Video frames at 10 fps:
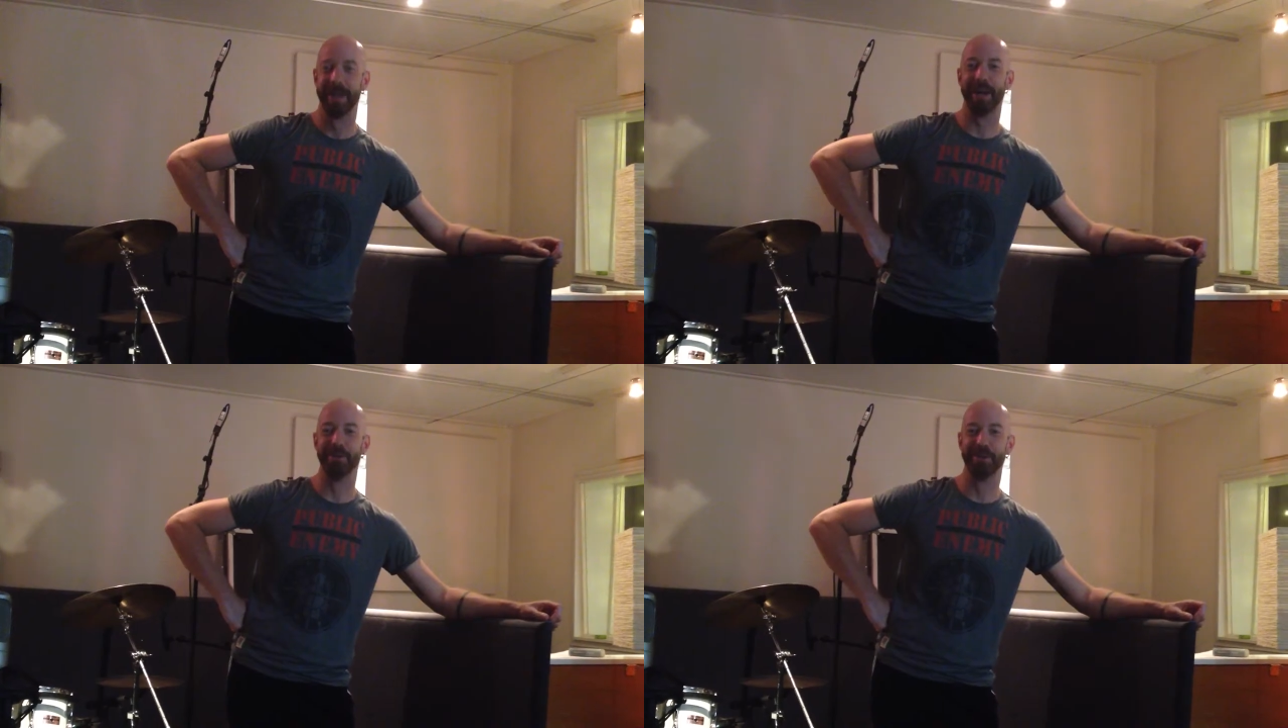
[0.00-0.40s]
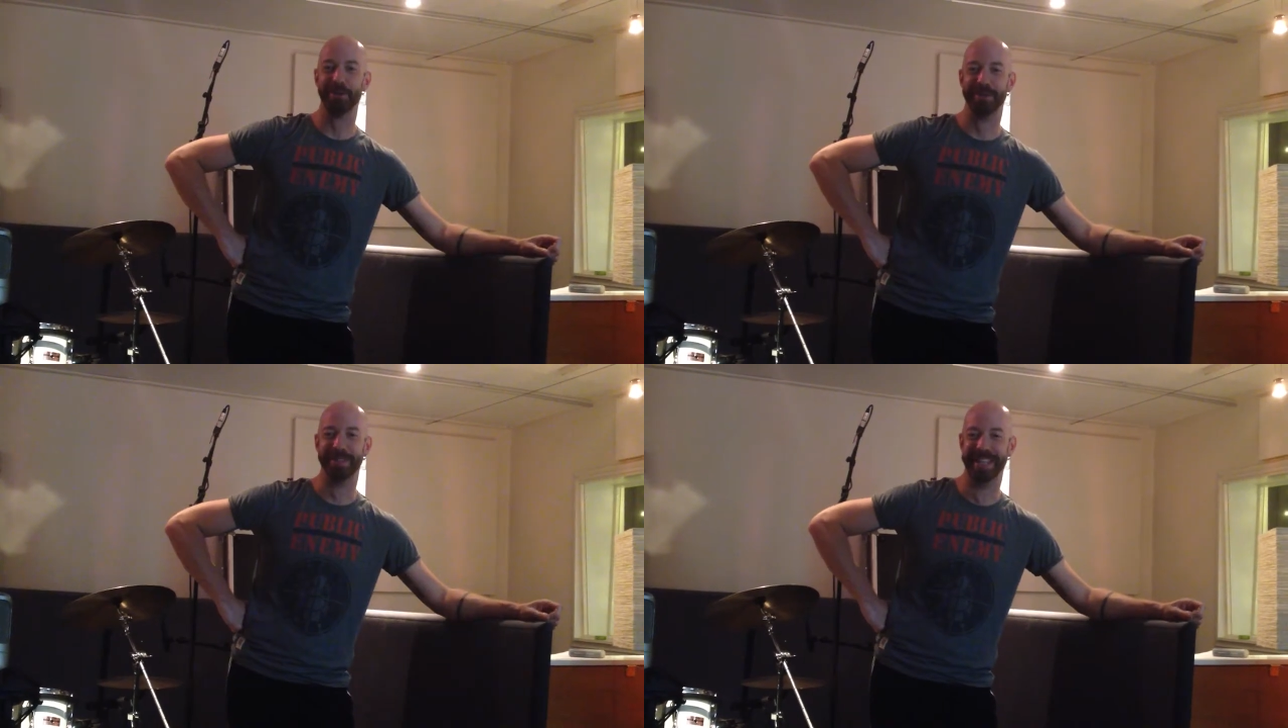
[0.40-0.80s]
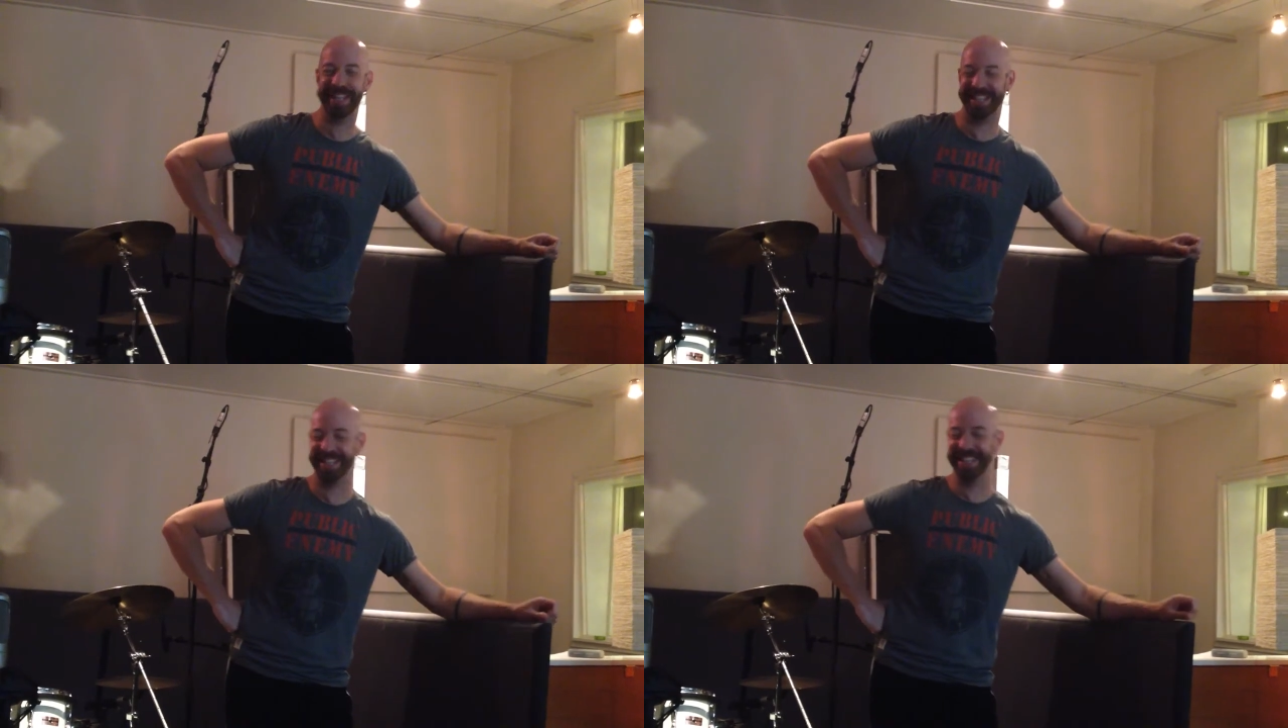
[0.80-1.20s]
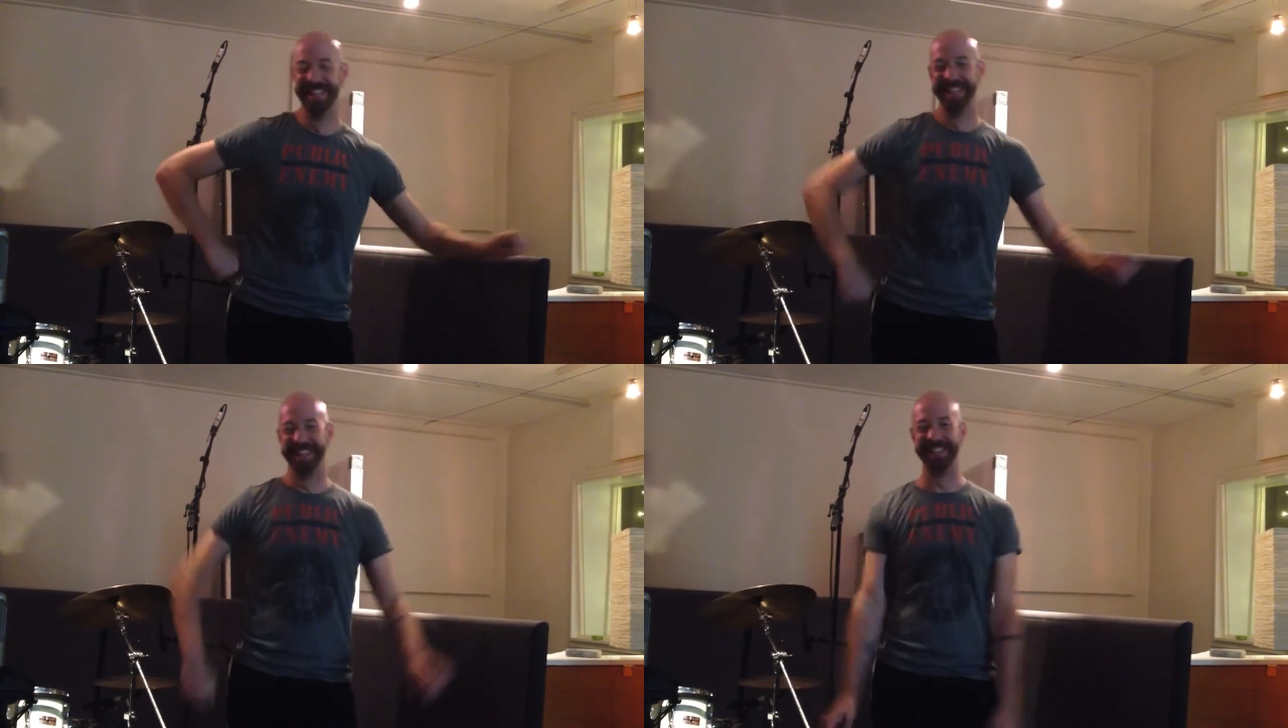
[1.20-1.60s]
How do?
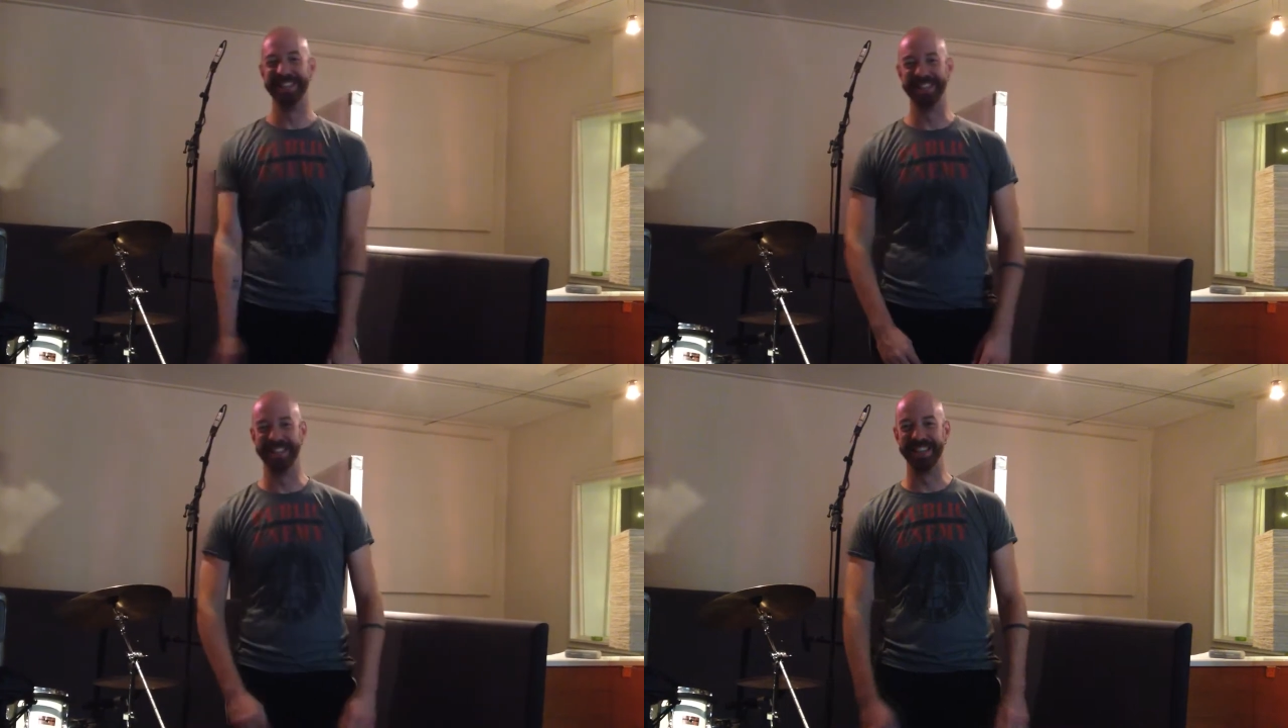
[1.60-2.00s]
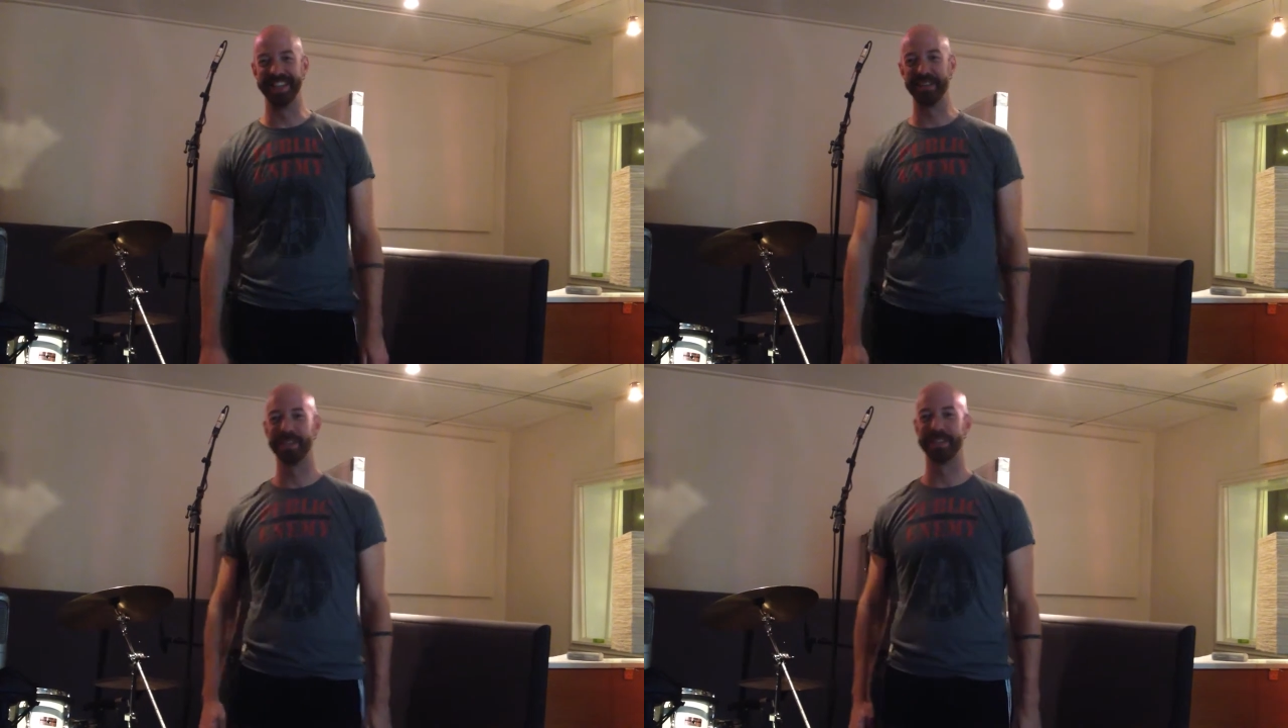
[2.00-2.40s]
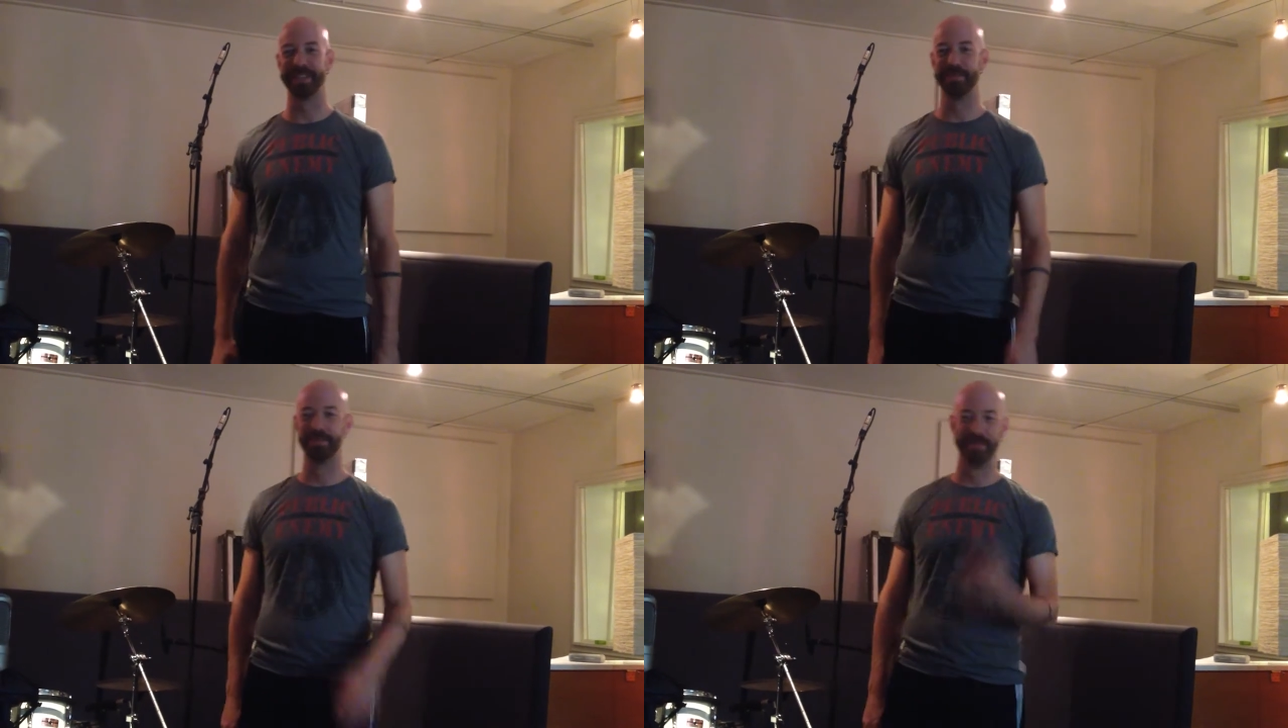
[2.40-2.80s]
Uh, Henrik uh,